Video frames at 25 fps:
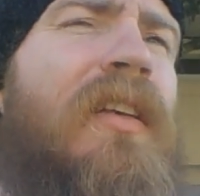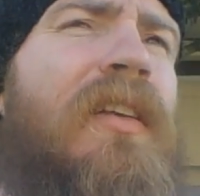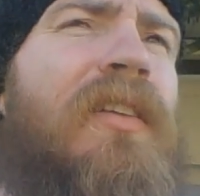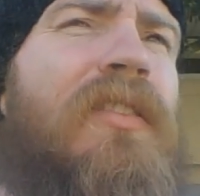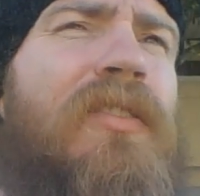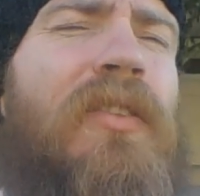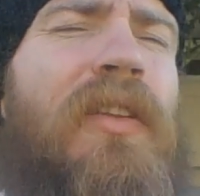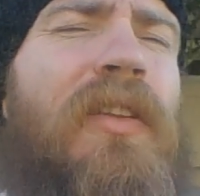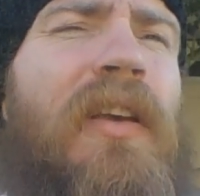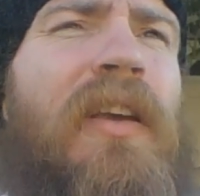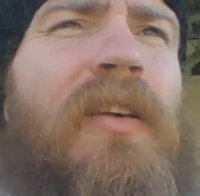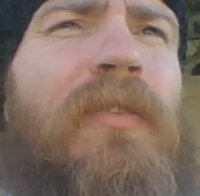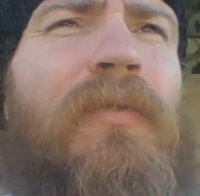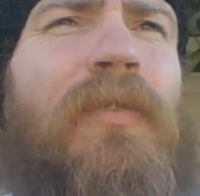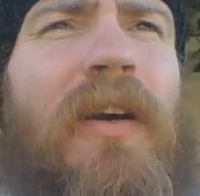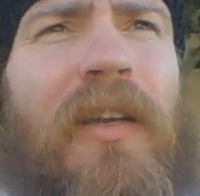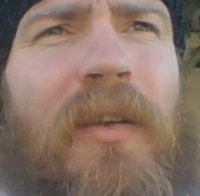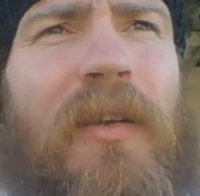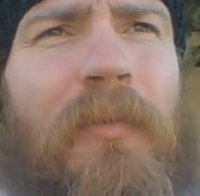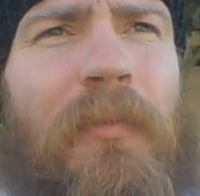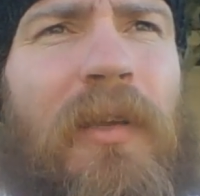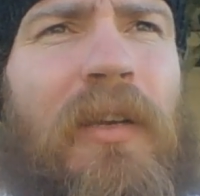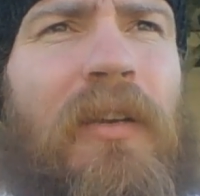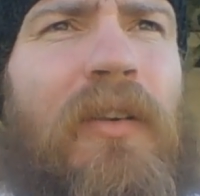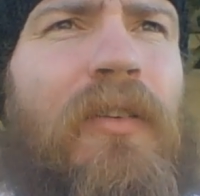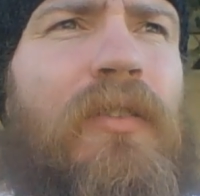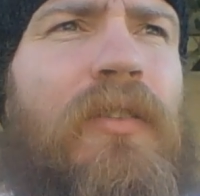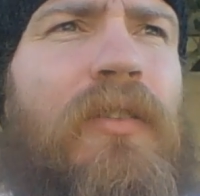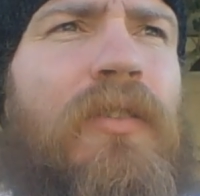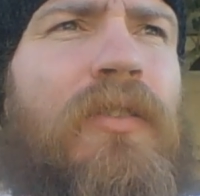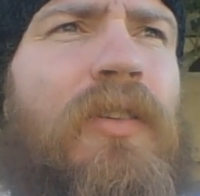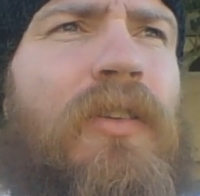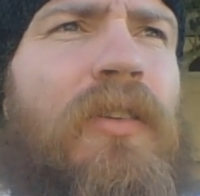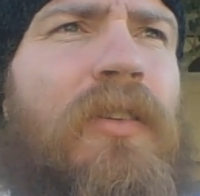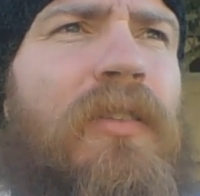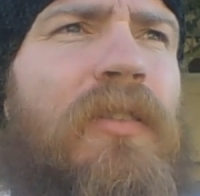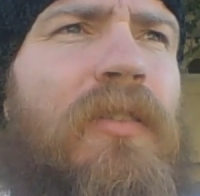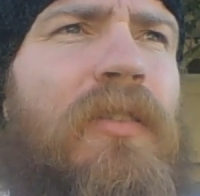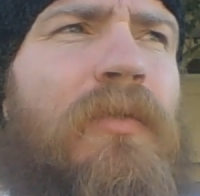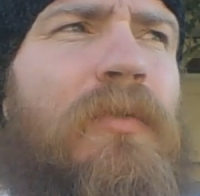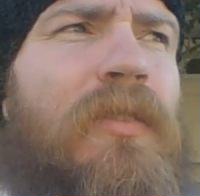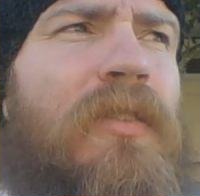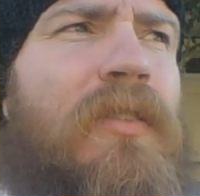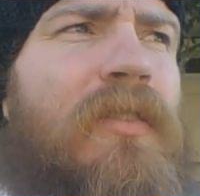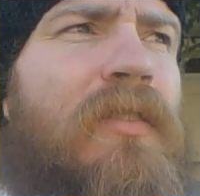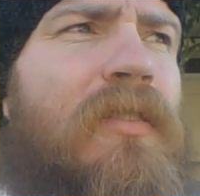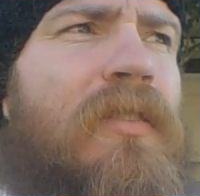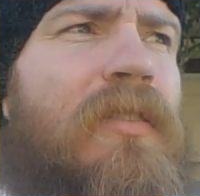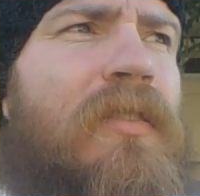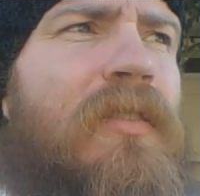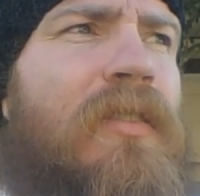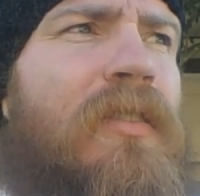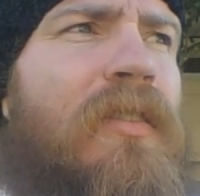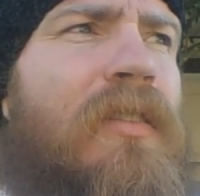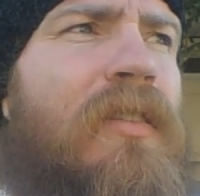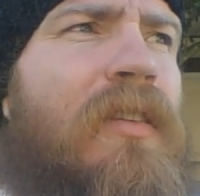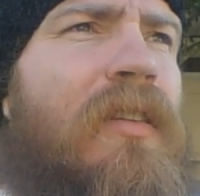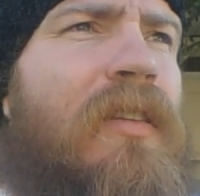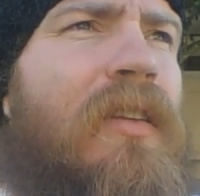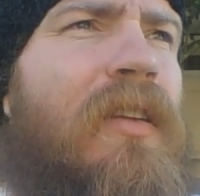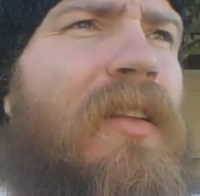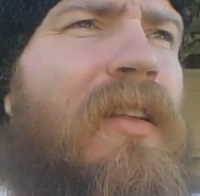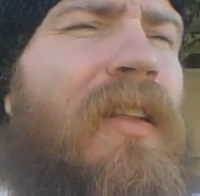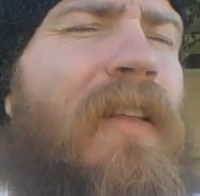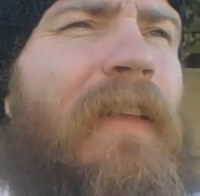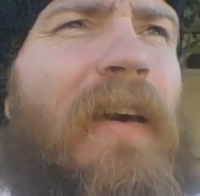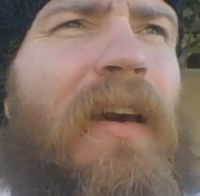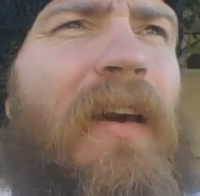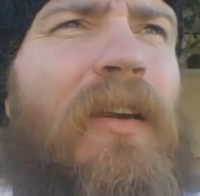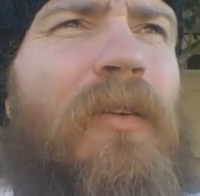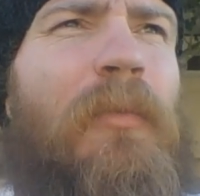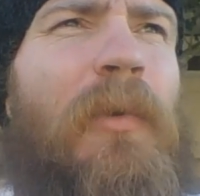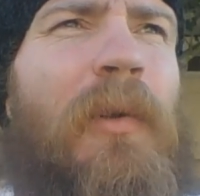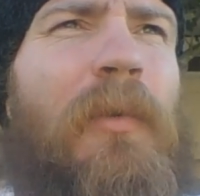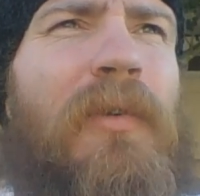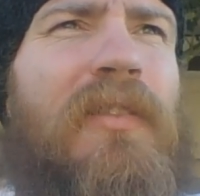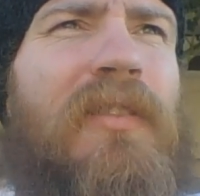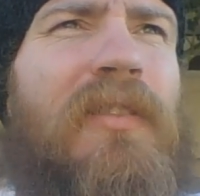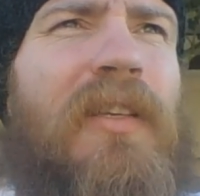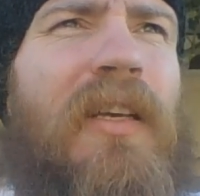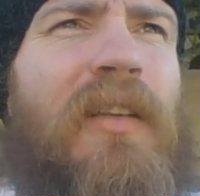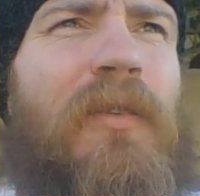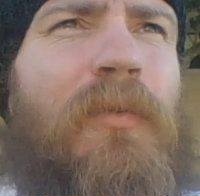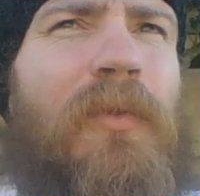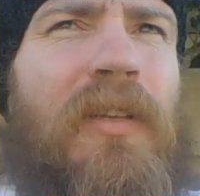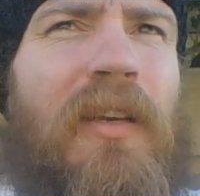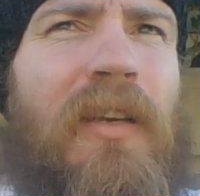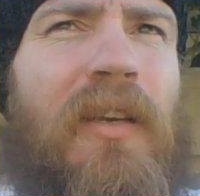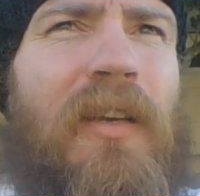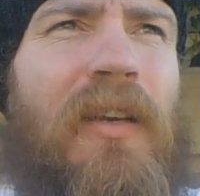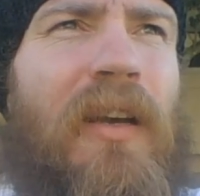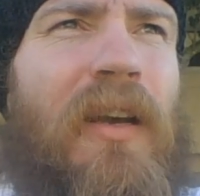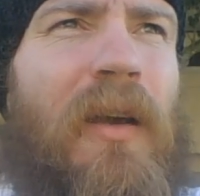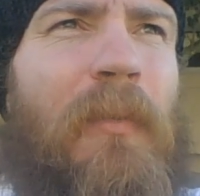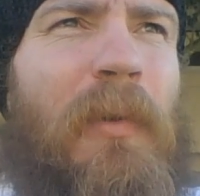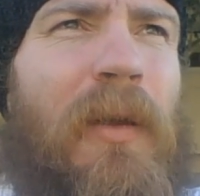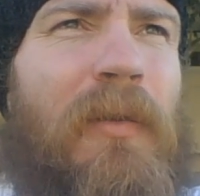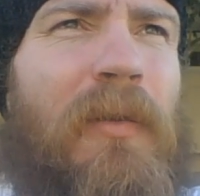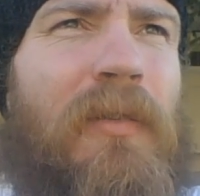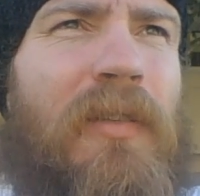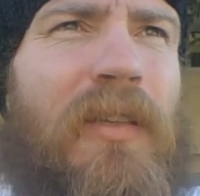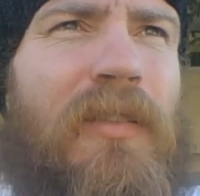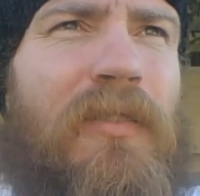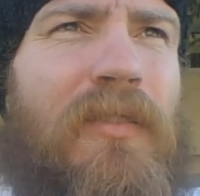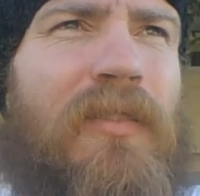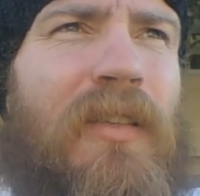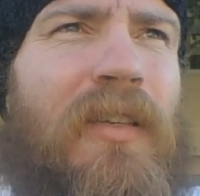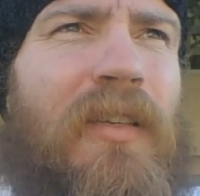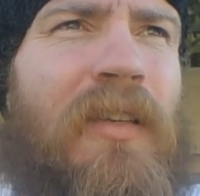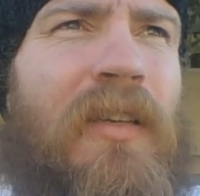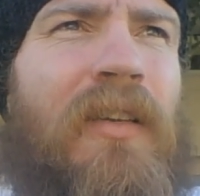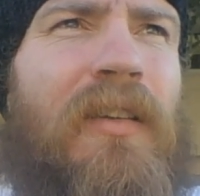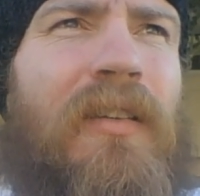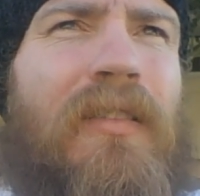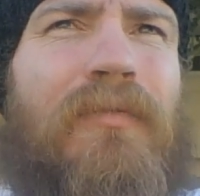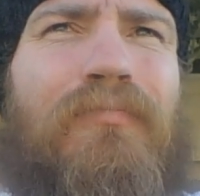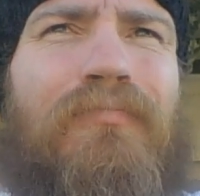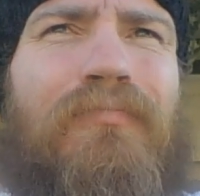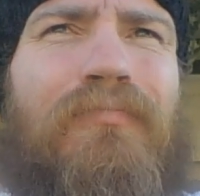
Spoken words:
So they invited me to go to church. It was, I don't remember exactly what day I got baptized. It was like